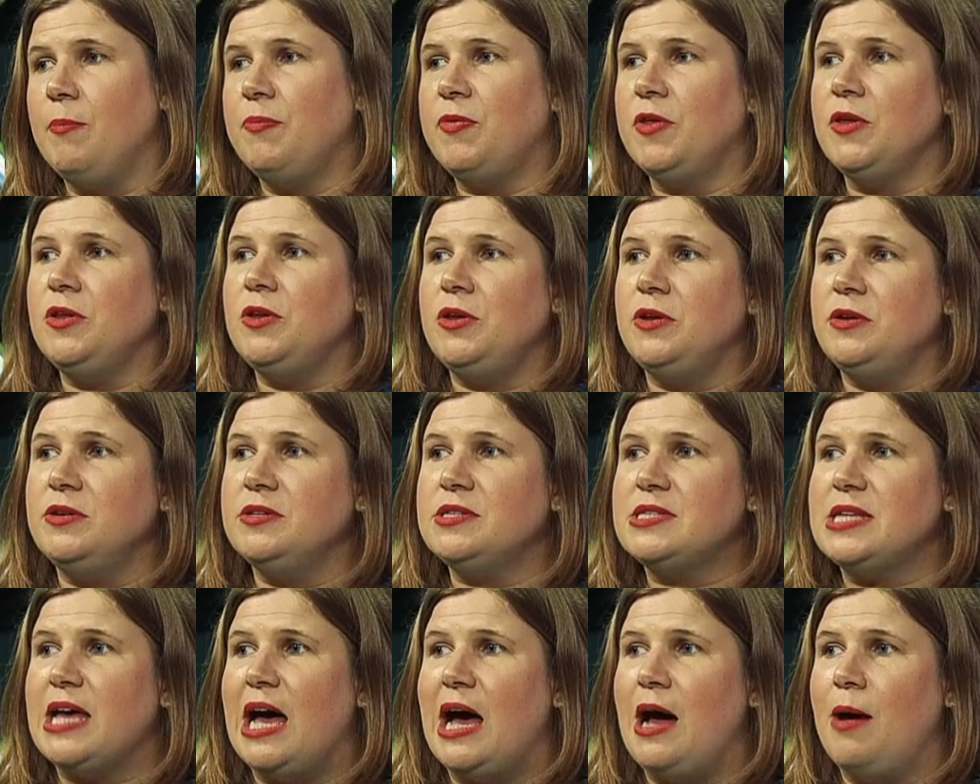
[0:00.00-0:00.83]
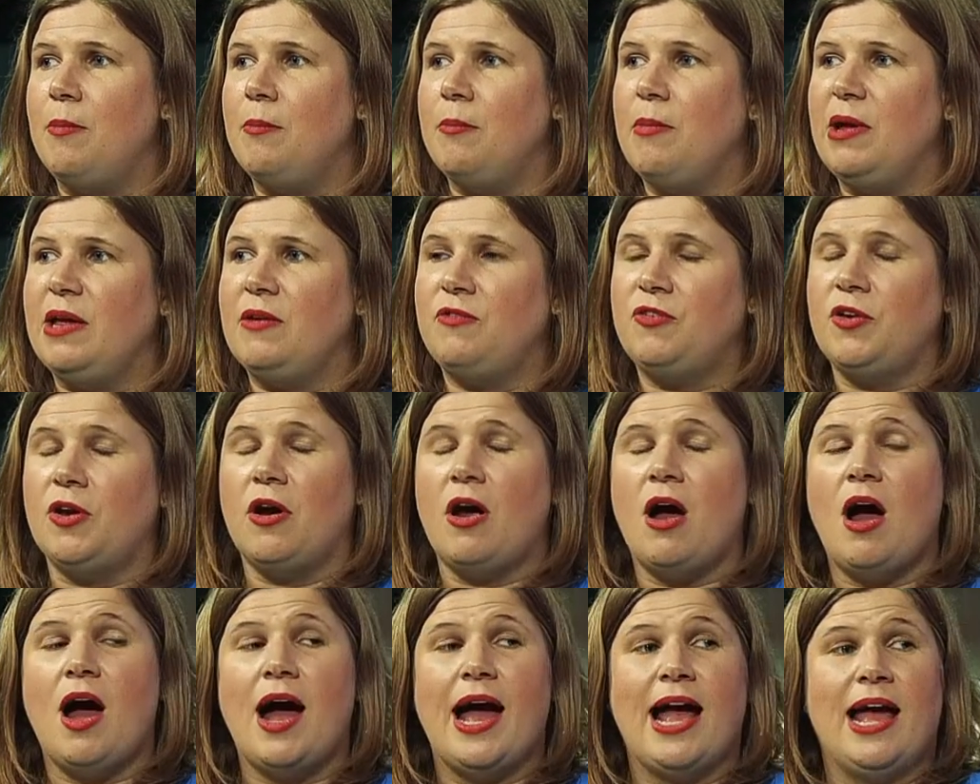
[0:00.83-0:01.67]
the news if you're
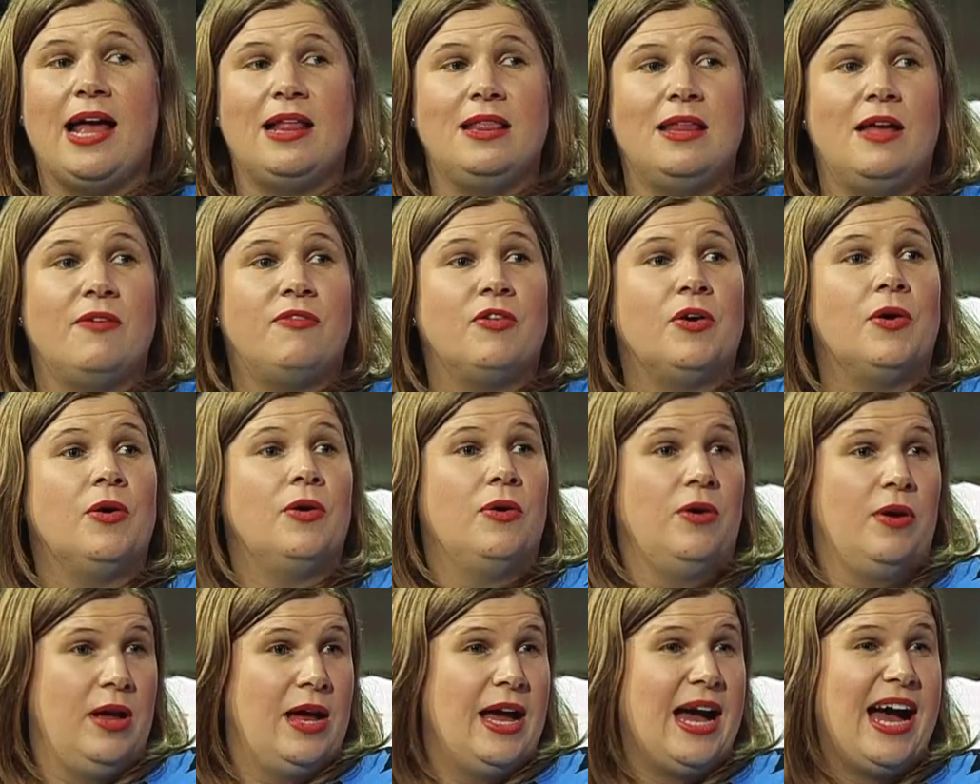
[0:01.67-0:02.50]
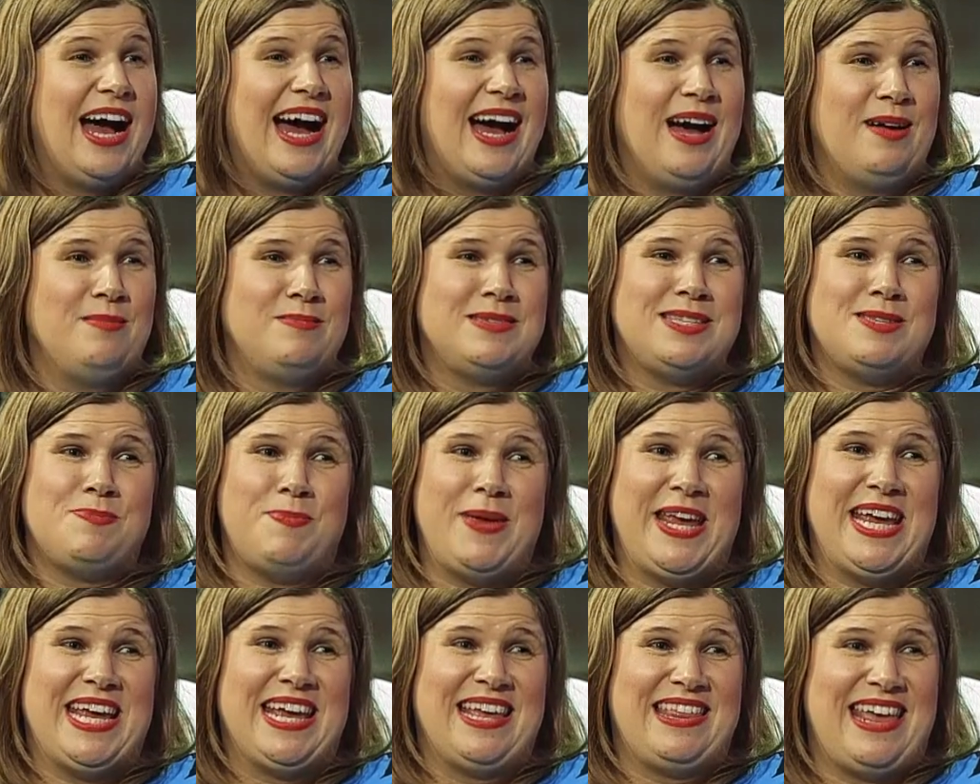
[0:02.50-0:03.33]
a higher level
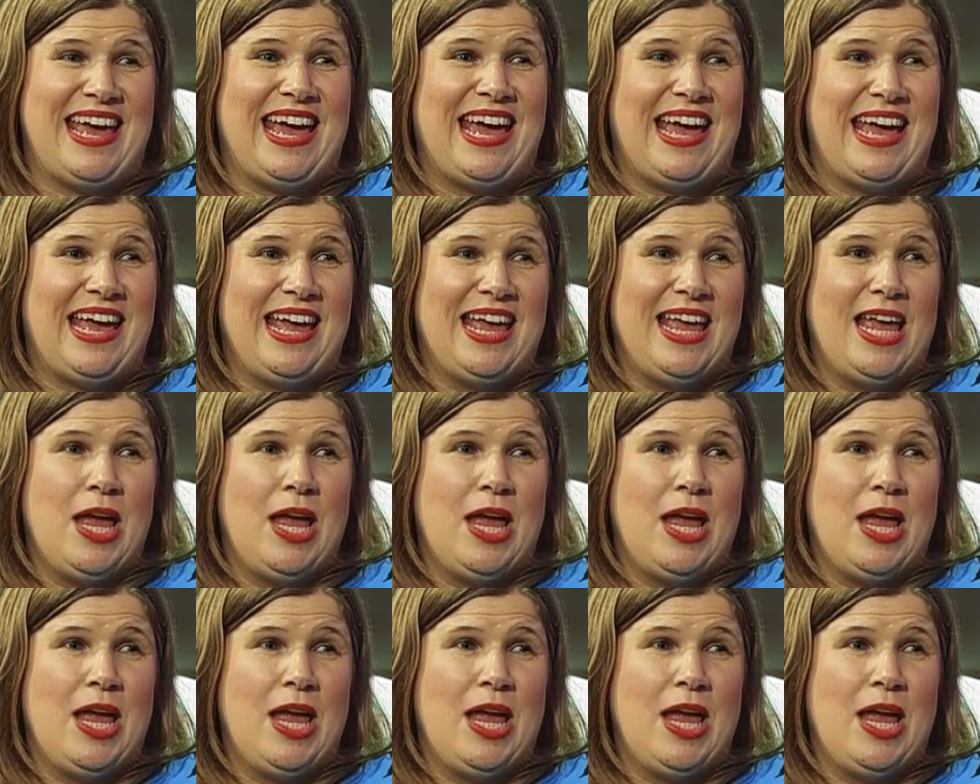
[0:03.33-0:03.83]
speaker there.